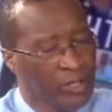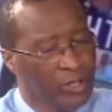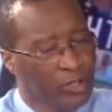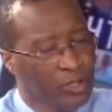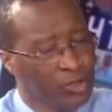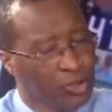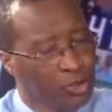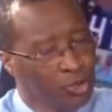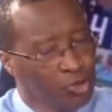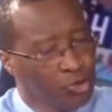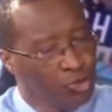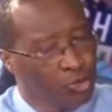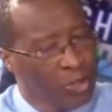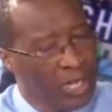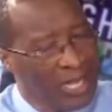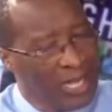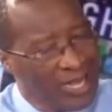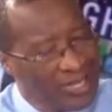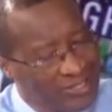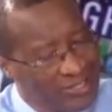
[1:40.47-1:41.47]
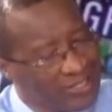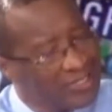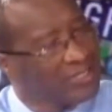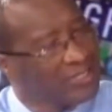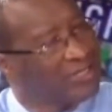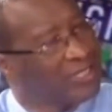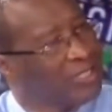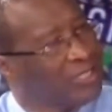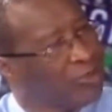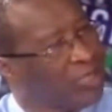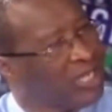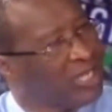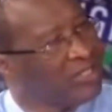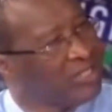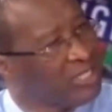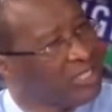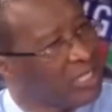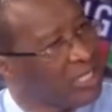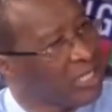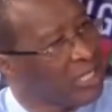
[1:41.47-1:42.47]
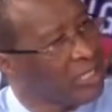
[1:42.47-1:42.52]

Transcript: to ask the UKCAA